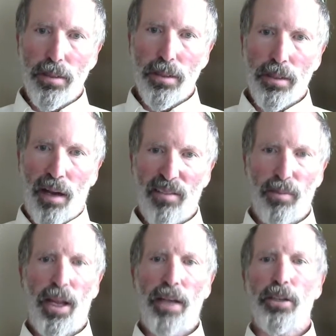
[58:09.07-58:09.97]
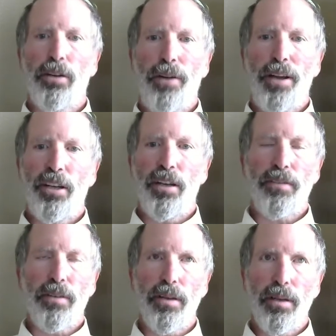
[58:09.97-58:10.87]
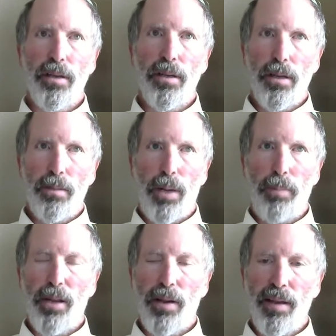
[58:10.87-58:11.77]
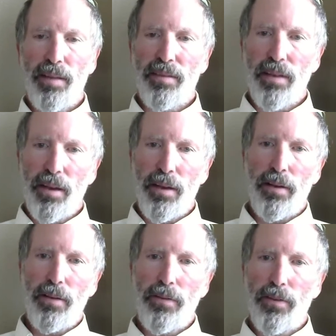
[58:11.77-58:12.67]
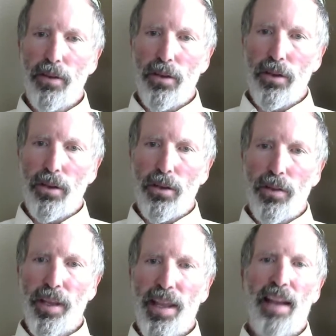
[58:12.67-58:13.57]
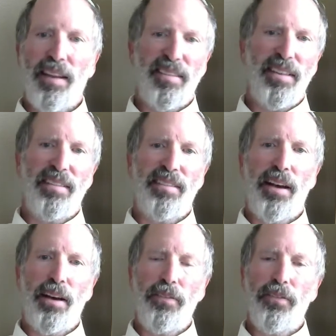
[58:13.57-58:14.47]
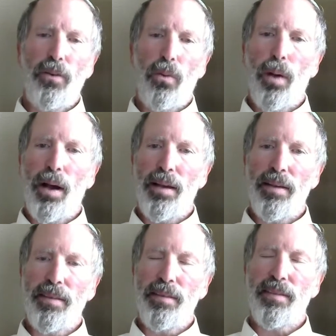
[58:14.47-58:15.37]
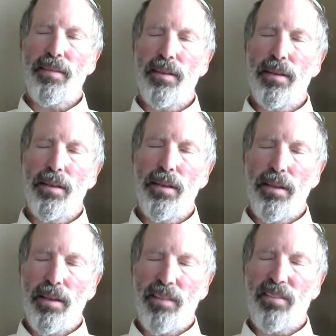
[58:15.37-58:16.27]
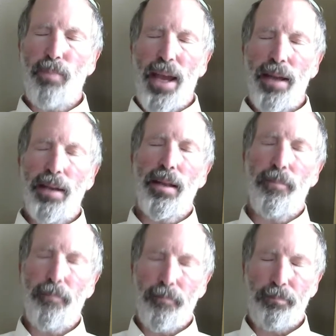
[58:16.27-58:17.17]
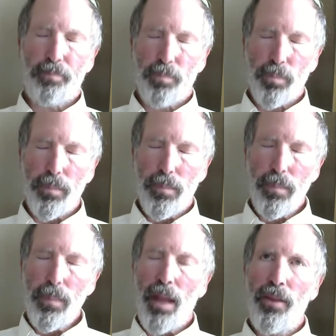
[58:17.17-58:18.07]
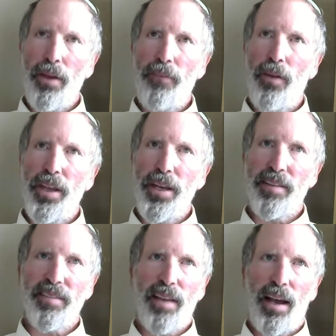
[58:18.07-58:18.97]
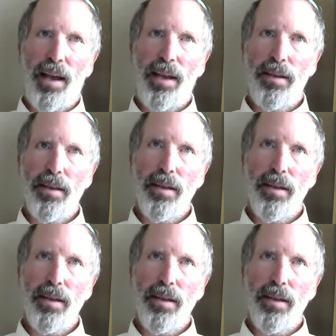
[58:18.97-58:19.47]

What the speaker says: cosmological redshift. But because of the galaxy itself was expanding, therefore the near side,